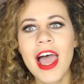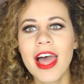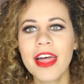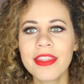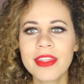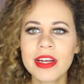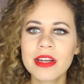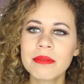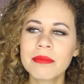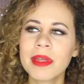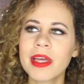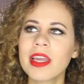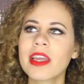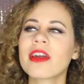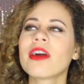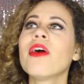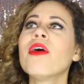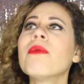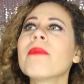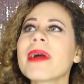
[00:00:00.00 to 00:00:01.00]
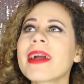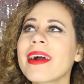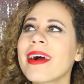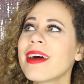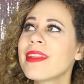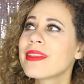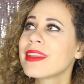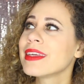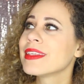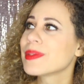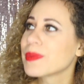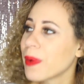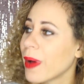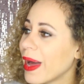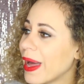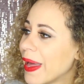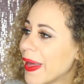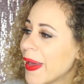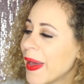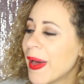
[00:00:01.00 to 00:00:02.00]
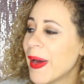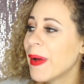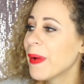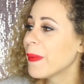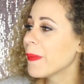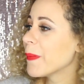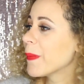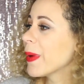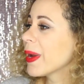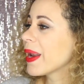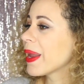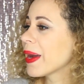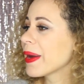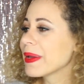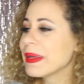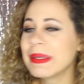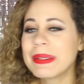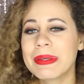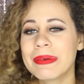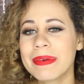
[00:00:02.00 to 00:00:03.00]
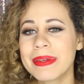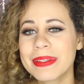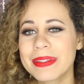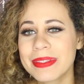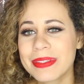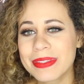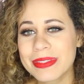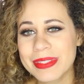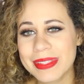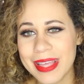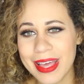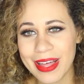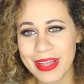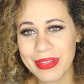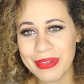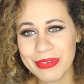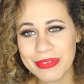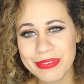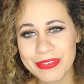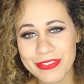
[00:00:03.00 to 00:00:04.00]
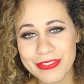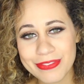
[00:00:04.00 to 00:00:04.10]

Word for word: and then I'm like, oh my god, Liz, what are you doing to yourself?